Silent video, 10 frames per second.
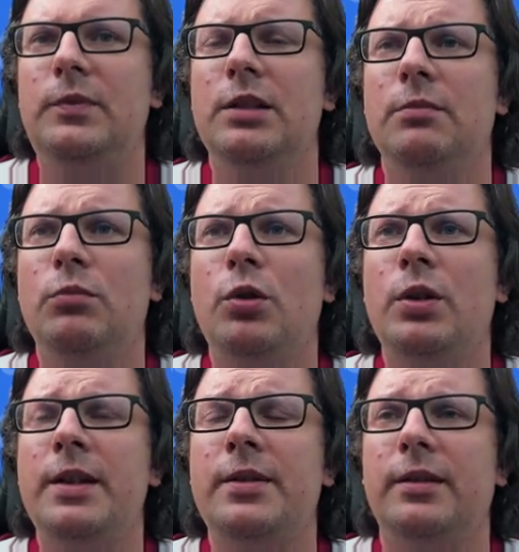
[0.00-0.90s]
more or
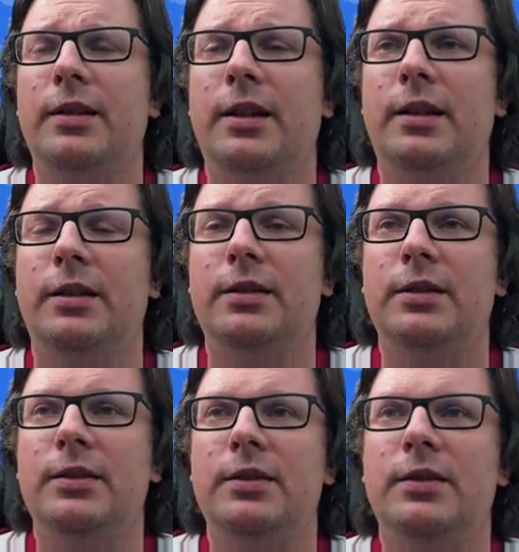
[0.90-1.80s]
less,
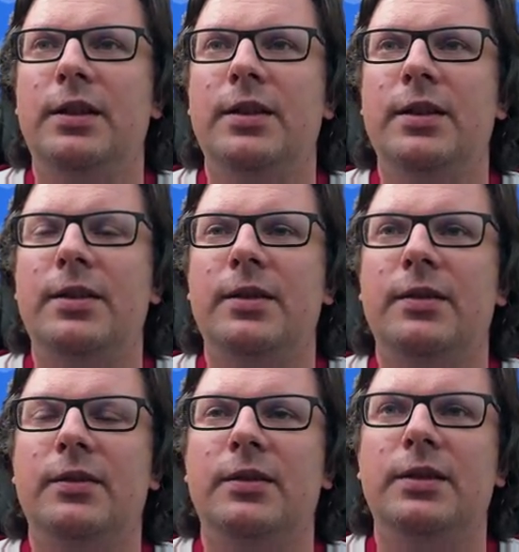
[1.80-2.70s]
this is
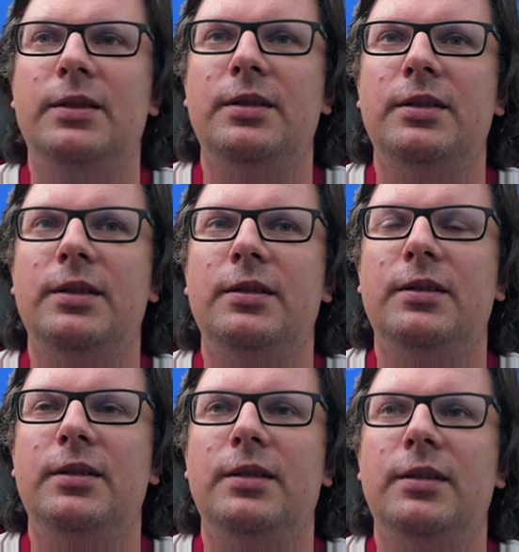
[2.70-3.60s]

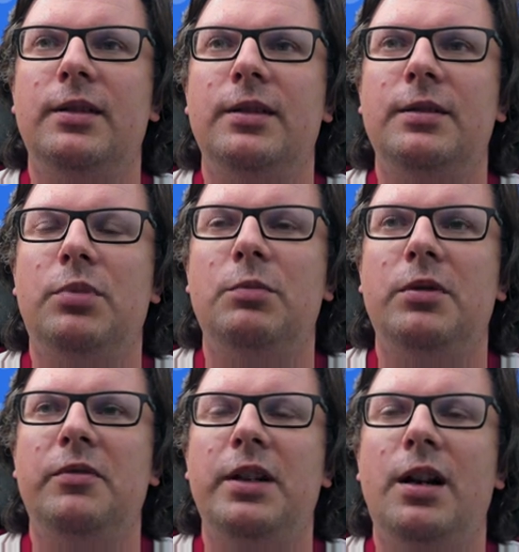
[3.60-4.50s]
the proper
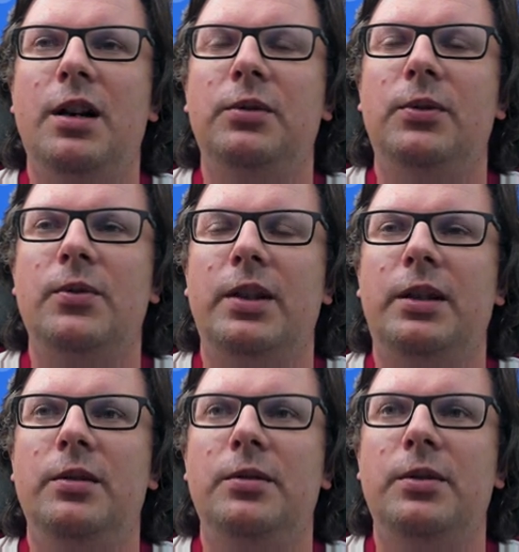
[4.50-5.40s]
way how to
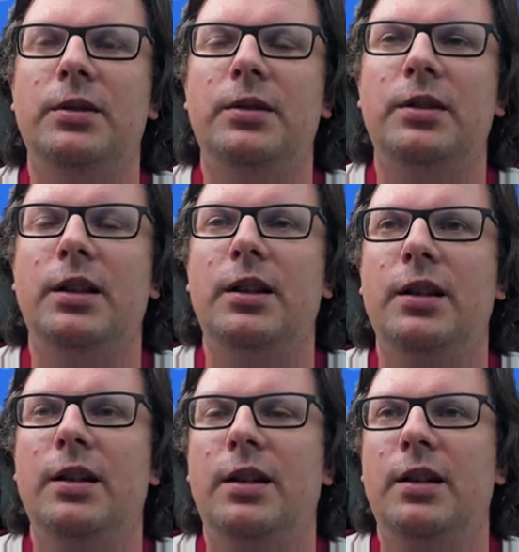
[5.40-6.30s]
secure the
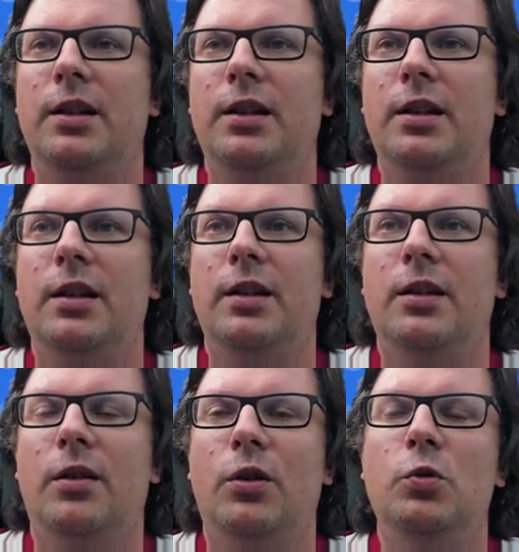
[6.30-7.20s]

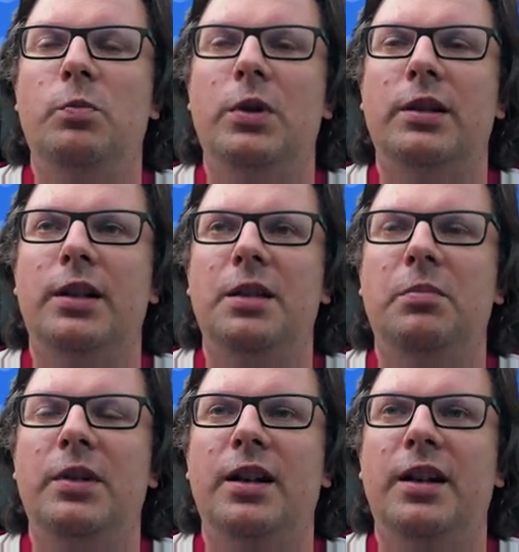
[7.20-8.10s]
Open
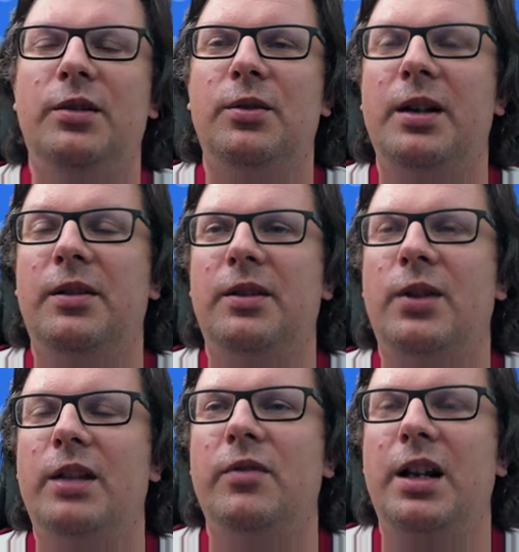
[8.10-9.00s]
API or
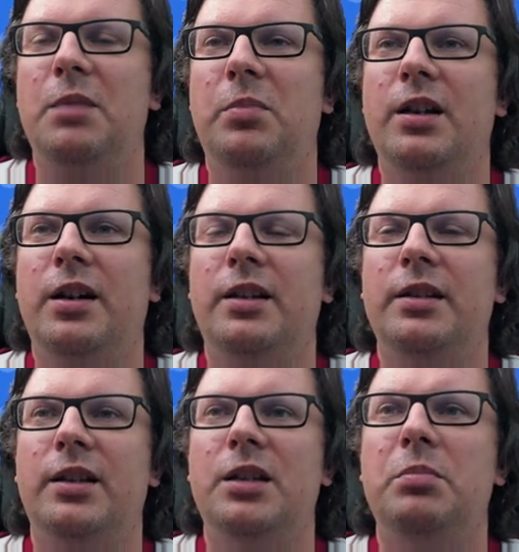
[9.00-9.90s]
our API in
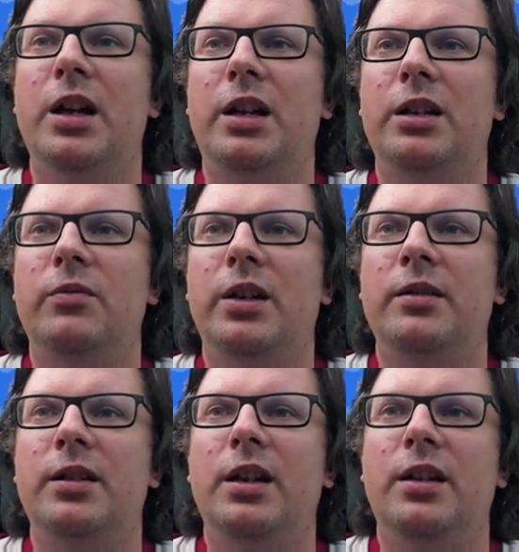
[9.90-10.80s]
the API gateway
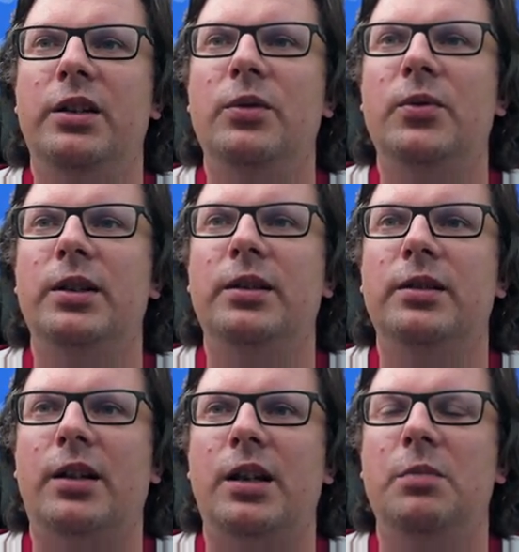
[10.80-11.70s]
using
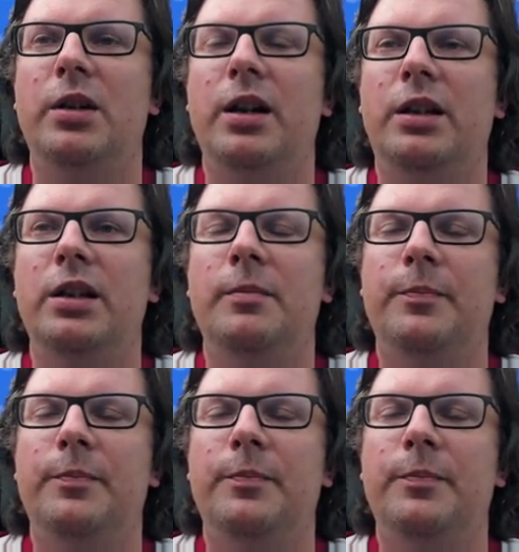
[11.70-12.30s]
the API key.